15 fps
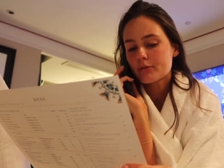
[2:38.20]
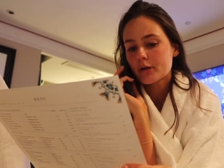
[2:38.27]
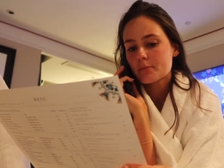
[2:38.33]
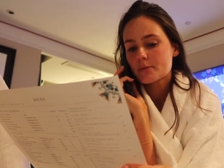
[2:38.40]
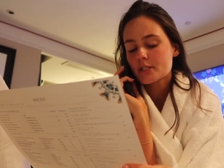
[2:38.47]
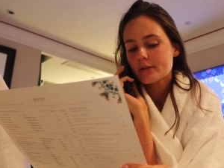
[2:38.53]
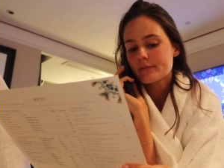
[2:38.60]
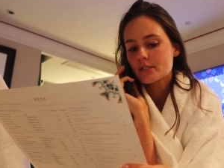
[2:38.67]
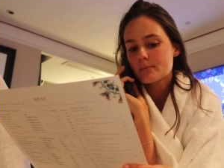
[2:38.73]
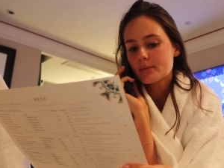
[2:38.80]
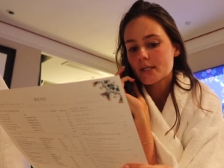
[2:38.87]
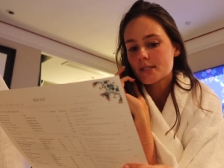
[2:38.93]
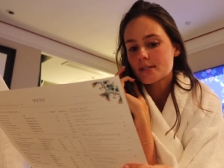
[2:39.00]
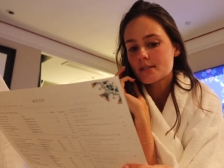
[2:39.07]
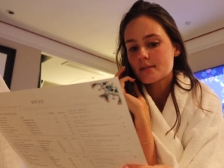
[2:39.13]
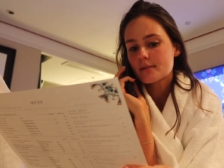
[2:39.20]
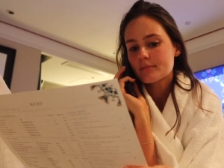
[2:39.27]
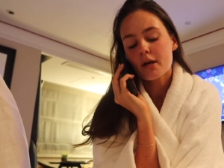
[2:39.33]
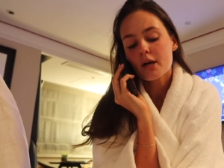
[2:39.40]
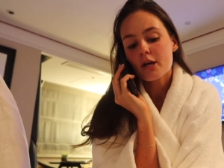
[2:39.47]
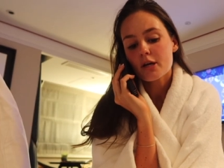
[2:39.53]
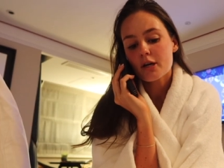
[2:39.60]
room service please.
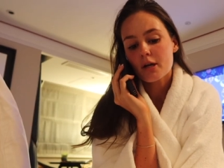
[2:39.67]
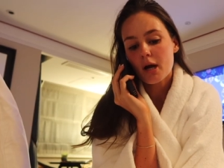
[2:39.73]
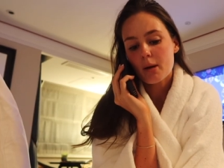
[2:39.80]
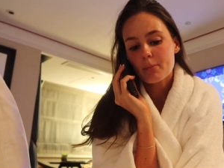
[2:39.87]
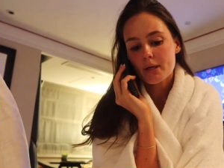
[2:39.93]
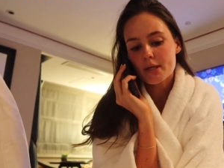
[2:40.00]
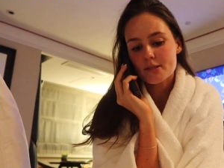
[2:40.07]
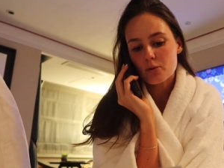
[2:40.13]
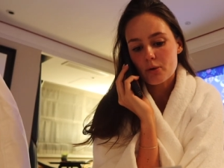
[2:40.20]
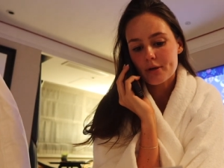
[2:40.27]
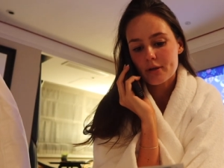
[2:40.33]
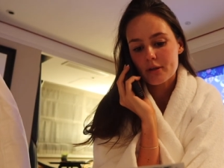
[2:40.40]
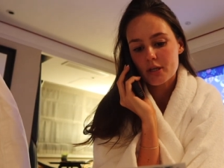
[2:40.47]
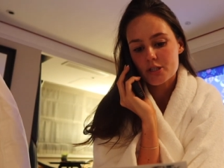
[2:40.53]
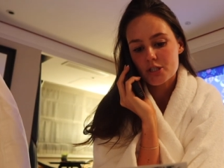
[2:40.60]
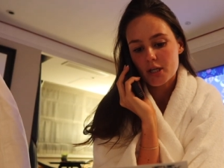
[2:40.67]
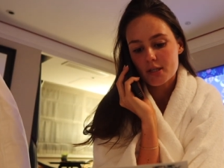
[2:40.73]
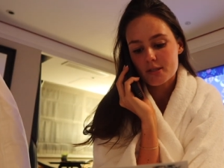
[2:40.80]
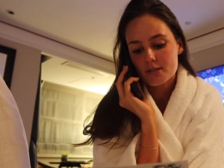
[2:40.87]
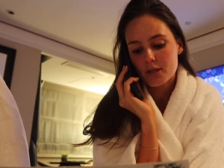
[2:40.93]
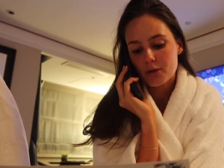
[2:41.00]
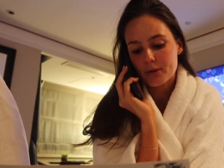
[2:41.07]
Could I please order the
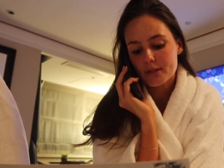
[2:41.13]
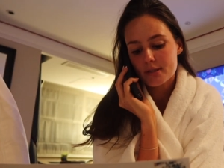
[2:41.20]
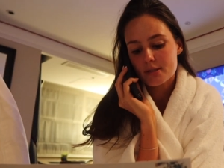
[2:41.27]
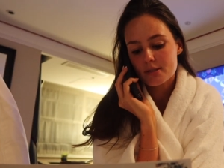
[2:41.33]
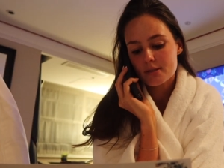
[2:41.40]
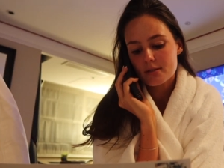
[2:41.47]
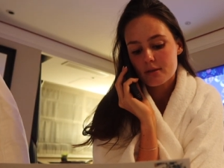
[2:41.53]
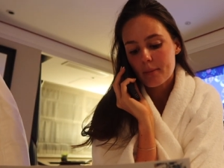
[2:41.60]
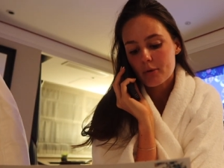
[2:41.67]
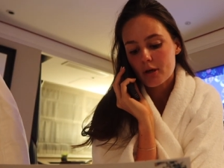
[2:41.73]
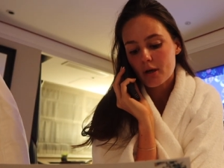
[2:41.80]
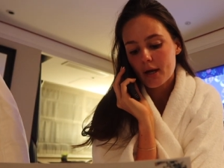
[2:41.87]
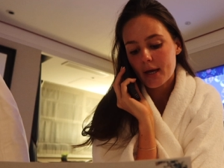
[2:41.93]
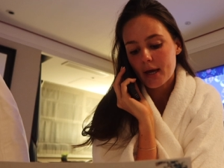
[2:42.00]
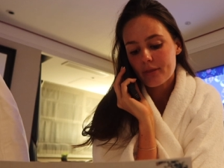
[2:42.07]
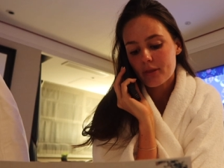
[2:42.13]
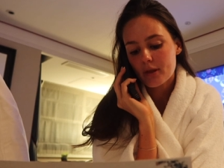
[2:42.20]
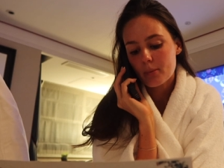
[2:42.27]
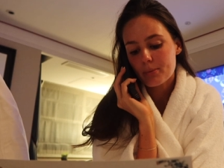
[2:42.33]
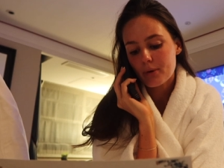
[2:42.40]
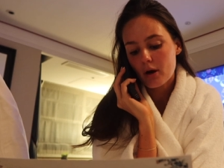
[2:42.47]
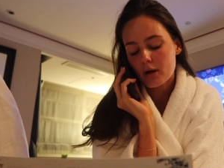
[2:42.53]
chicken skewers? And could I get
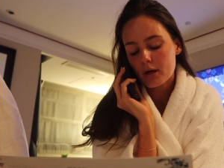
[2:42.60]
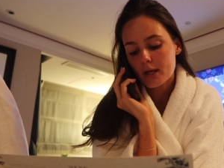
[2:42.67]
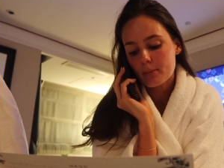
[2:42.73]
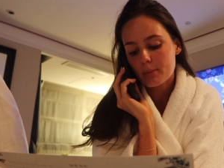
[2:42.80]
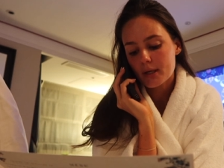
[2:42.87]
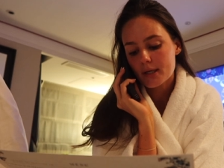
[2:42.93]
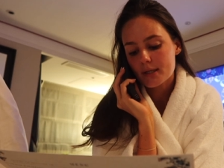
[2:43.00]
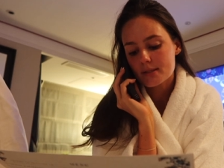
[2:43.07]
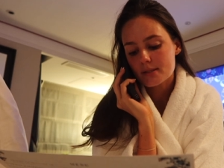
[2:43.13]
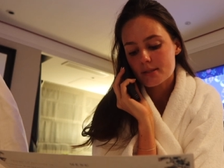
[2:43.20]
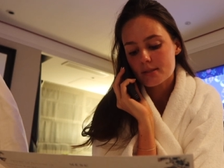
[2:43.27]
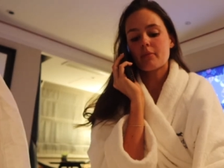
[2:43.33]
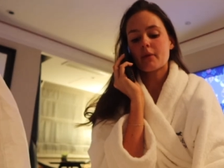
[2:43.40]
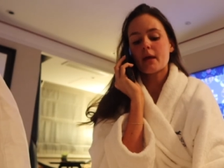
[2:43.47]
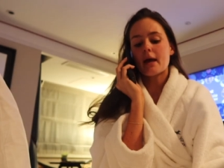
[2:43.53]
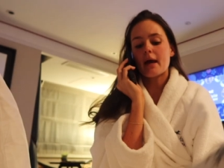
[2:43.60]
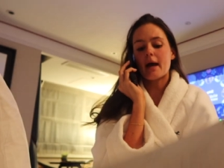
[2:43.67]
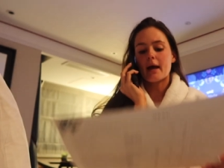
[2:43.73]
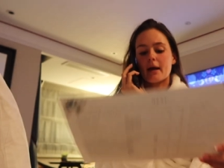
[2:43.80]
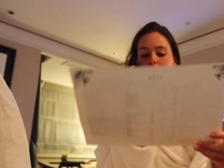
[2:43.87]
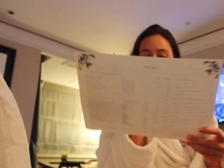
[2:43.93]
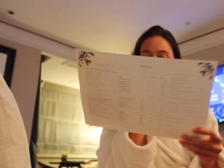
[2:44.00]
the broccoli please?
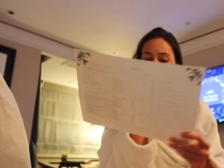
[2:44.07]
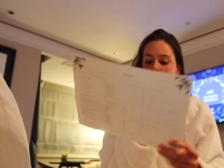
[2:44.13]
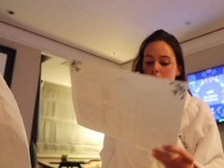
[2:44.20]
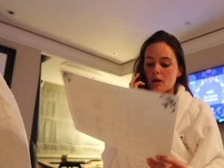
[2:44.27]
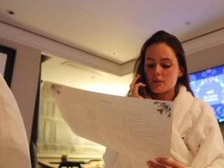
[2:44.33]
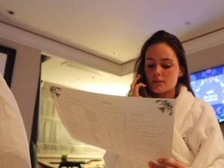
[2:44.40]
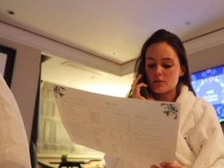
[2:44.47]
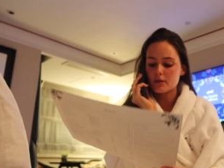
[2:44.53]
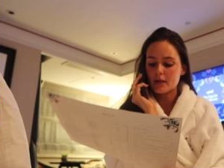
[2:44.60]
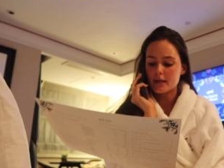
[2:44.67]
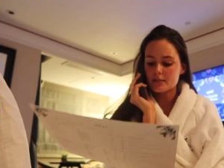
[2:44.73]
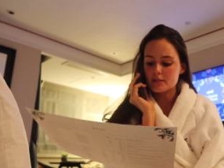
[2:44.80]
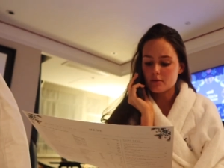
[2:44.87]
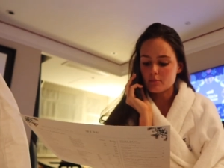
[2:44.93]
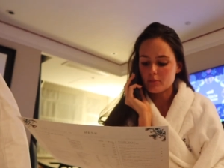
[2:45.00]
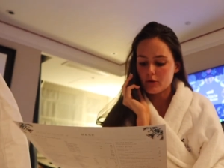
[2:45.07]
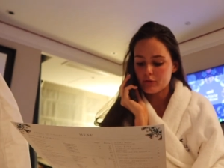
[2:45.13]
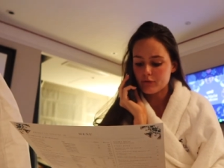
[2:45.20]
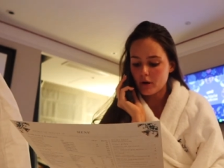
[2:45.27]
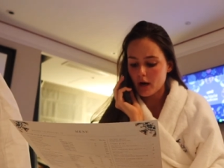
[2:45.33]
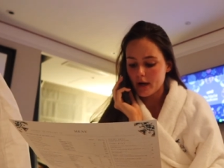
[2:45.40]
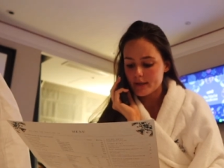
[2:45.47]
And could I also get some
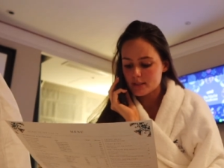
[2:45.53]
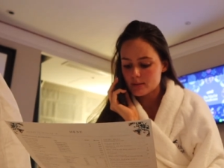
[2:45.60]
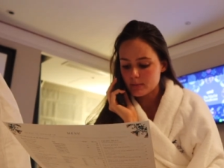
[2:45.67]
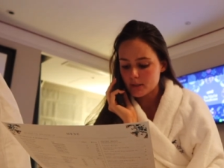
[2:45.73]
fries